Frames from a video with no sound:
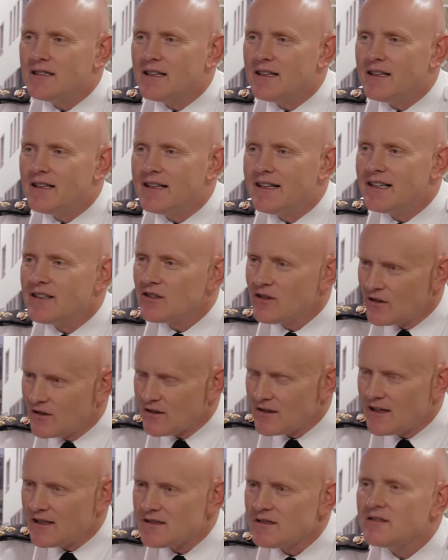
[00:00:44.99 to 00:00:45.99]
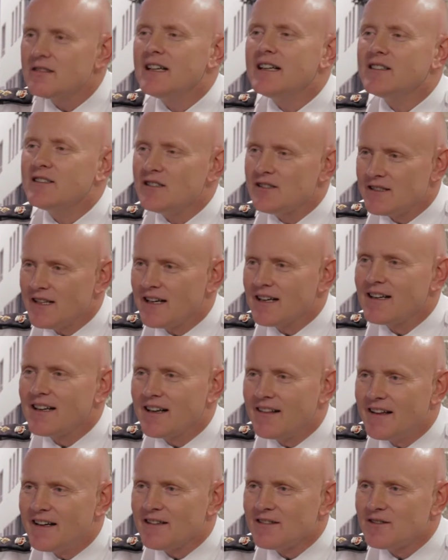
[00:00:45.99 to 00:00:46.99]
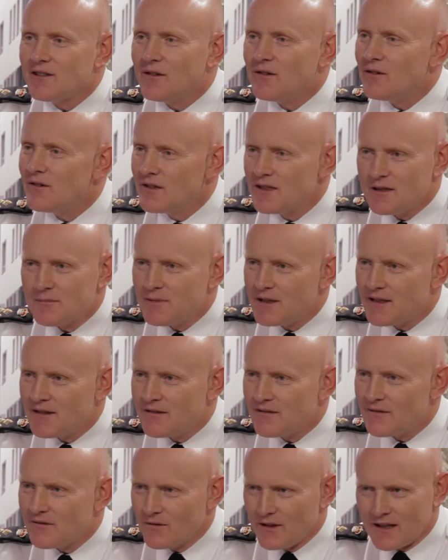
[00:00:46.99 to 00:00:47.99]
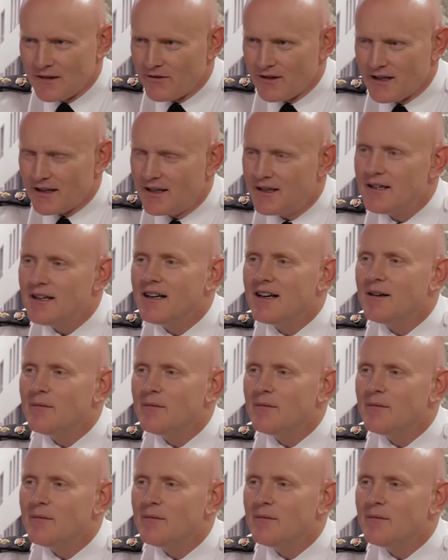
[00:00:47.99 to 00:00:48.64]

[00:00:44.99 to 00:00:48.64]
internal consultations, that kind of thing. So it's been really, really